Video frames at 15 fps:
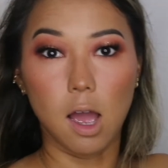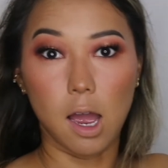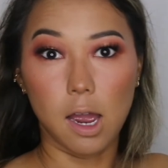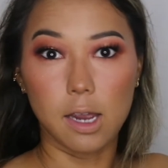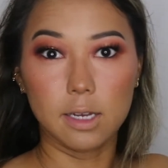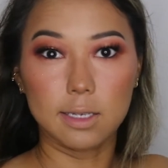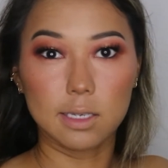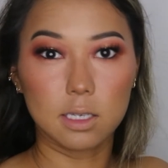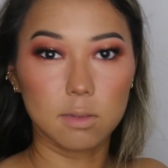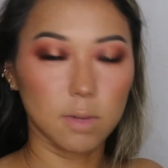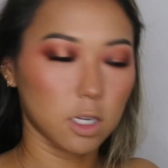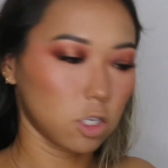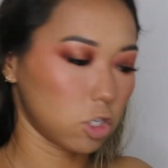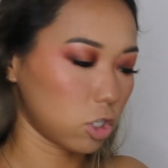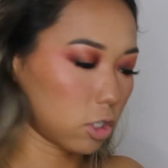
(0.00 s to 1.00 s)
eyes as
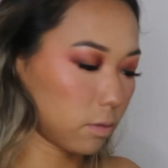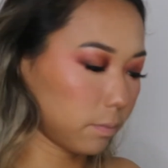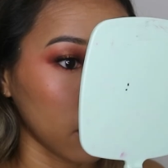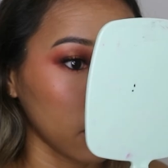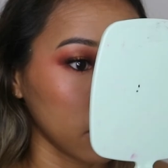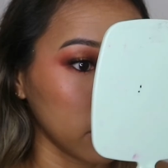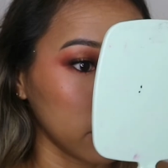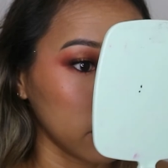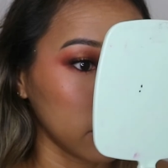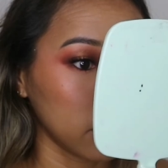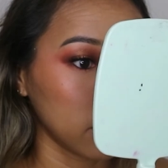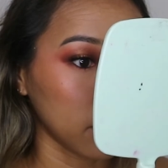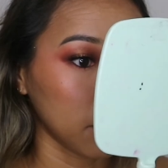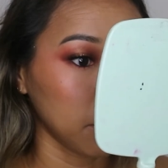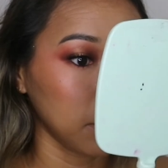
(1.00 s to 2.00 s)
much. And
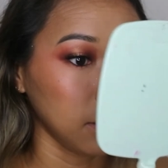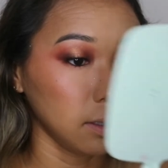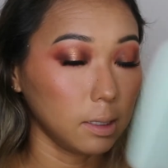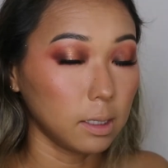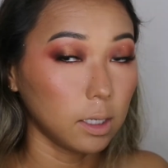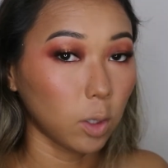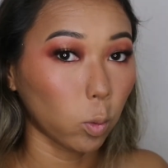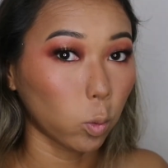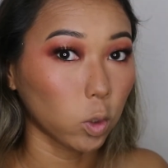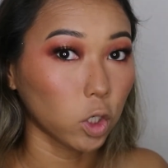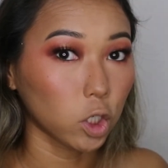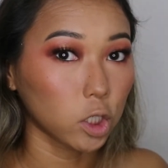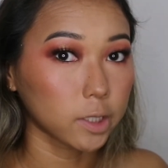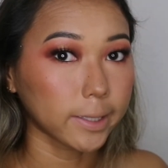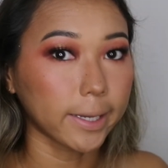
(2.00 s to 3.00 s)
I mean, it
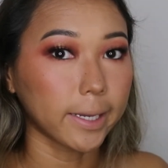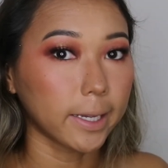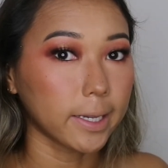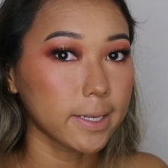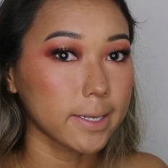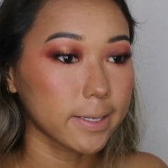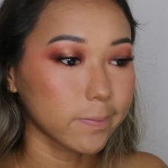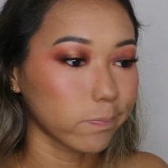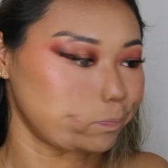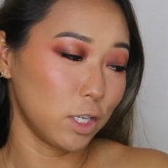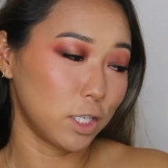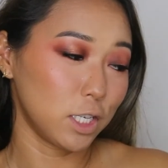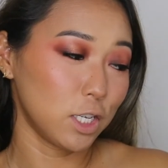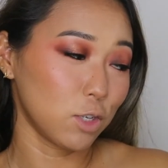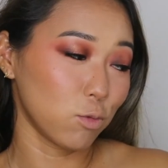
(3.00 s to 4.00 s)
works, I guess.
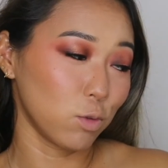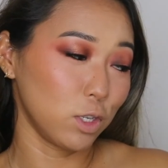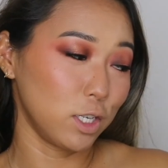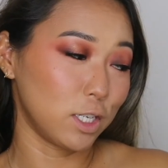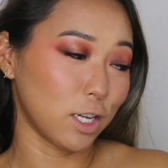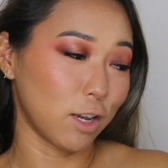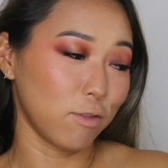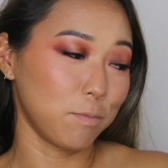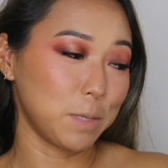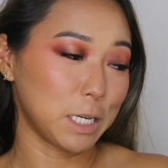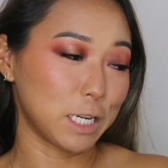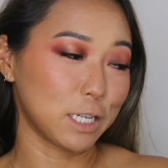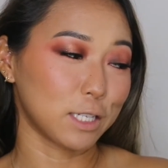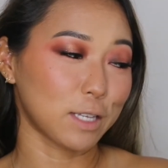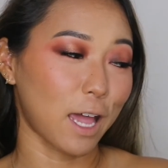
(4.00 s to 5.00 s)
This is really tough
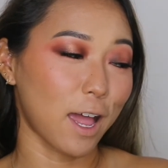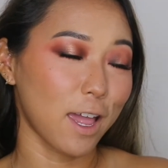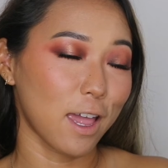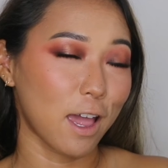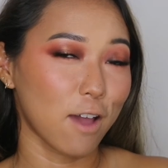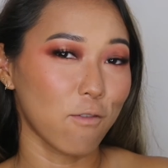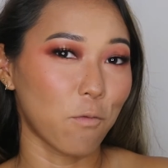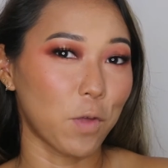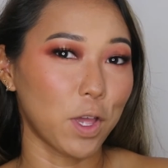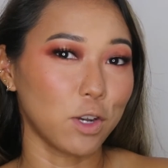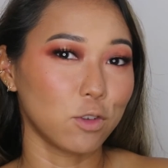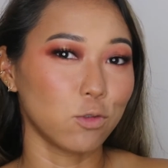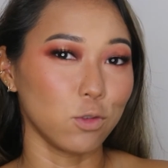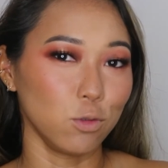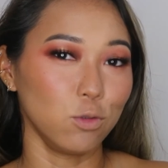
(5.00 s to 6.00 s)
because I have
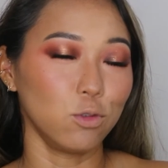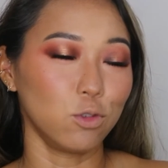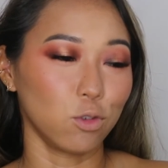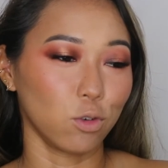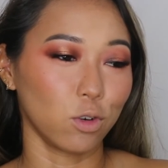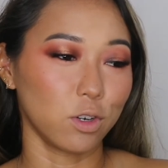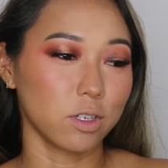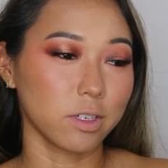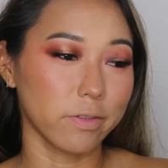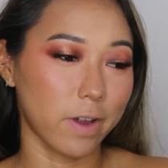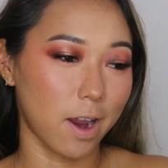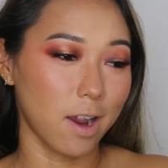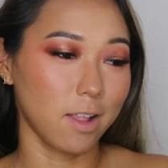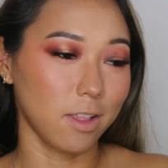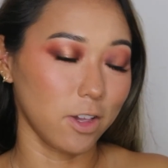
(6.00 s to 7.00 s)
like 2 drawers of
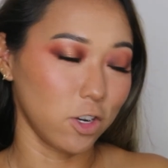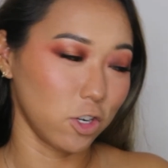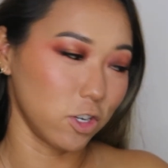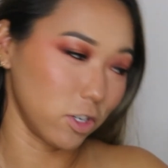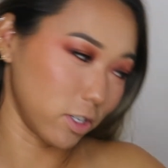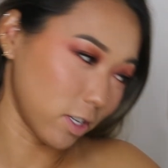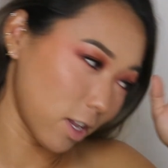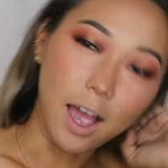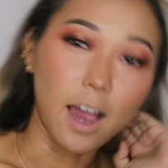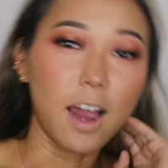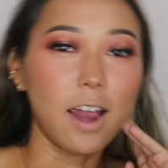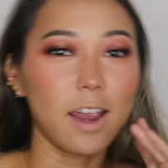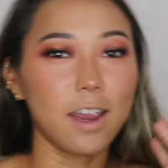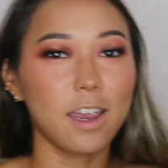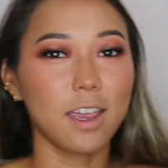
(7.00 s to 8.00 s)
highlighters.
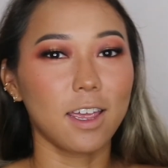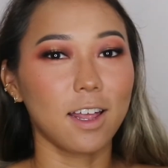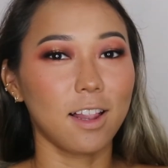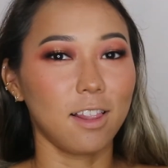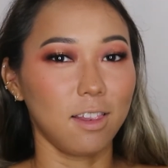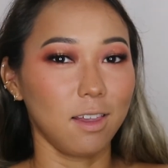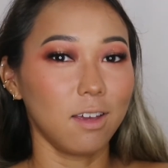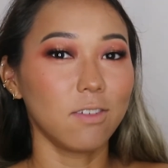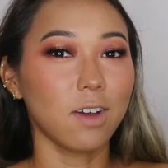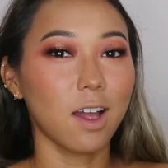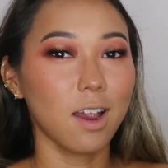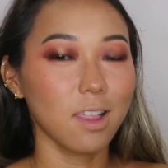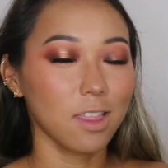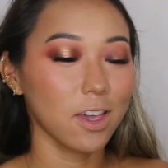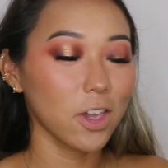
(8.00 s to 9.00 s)
I love
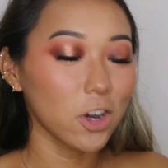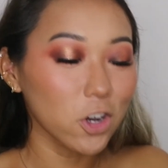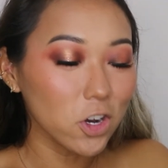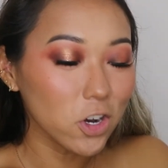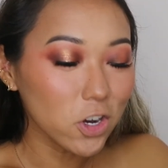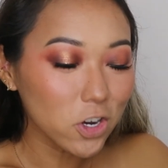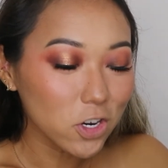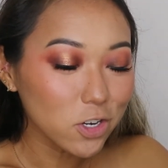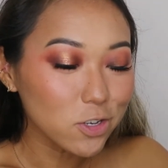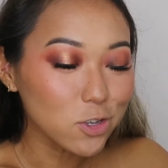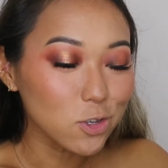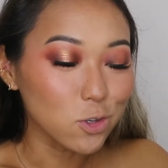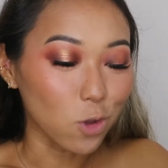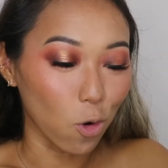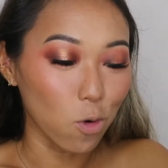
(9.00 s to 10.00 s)
highlighter
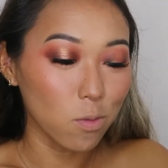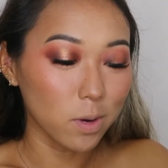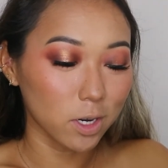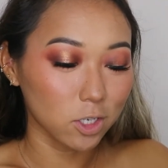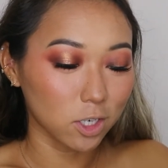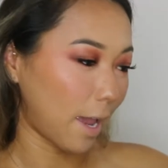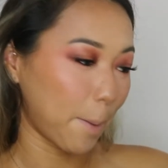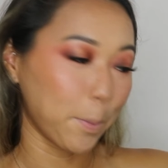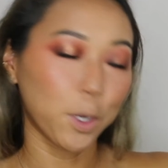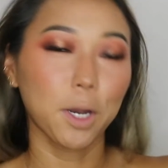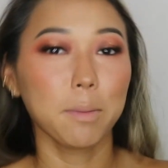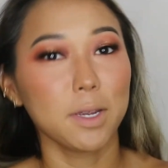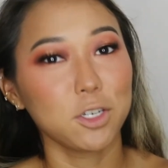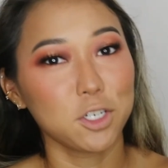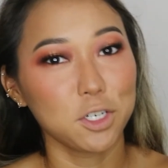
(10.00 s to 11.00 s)
so much. I'm
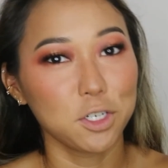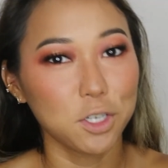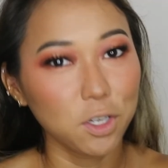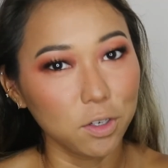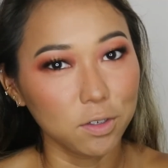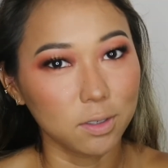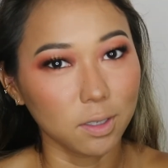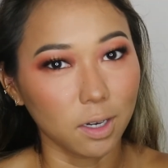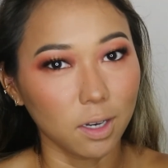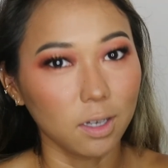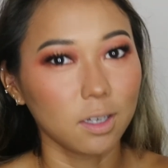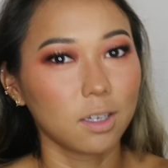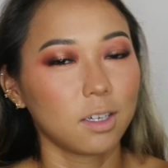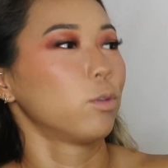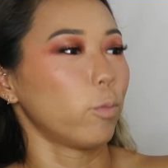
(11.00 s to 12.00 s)
gonna mention 2
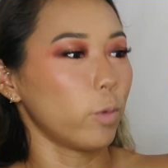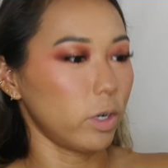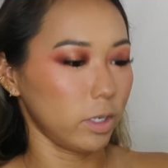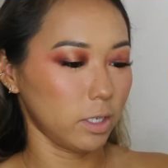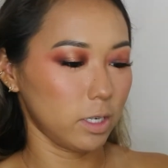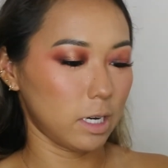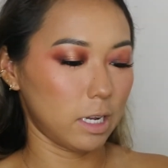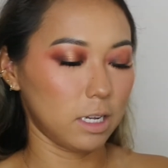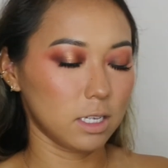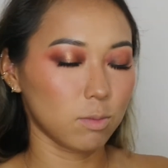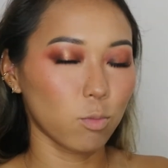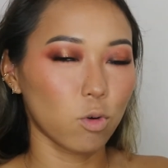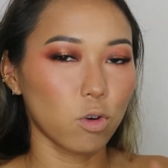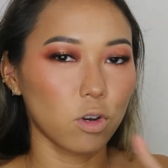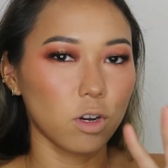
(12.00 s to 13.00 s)
today. One is
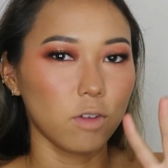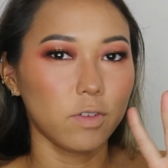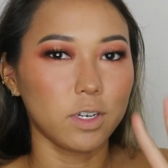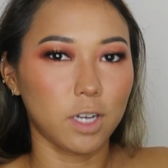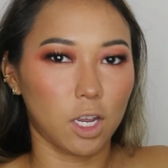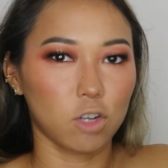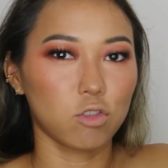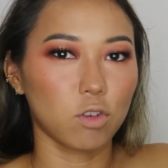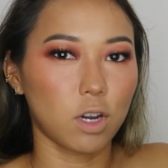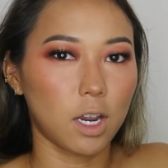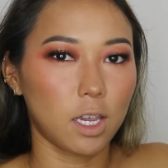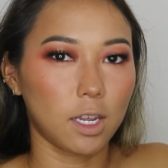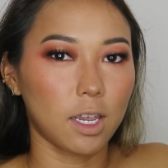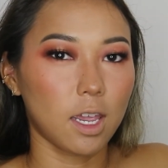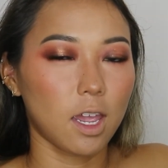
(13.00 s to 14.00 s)
more of a natural
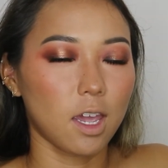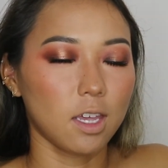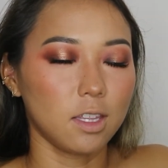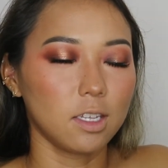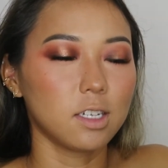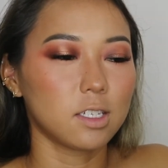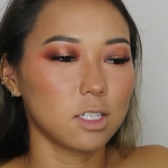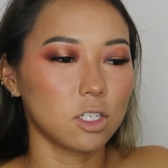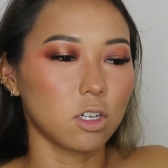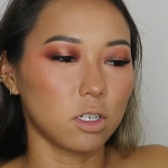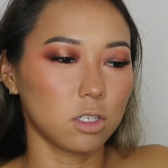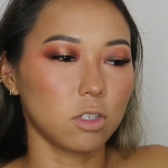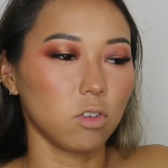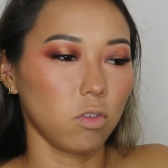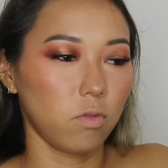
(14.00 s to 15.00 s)
highlight, and this is
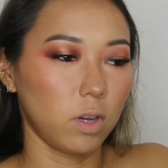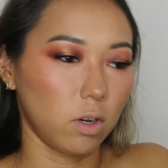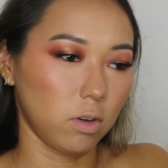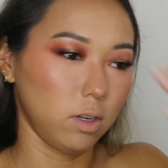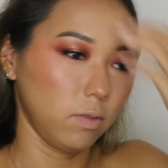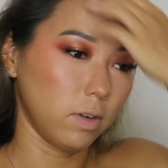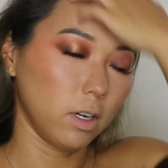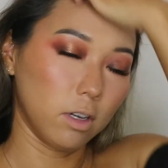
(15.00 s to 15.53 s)
also very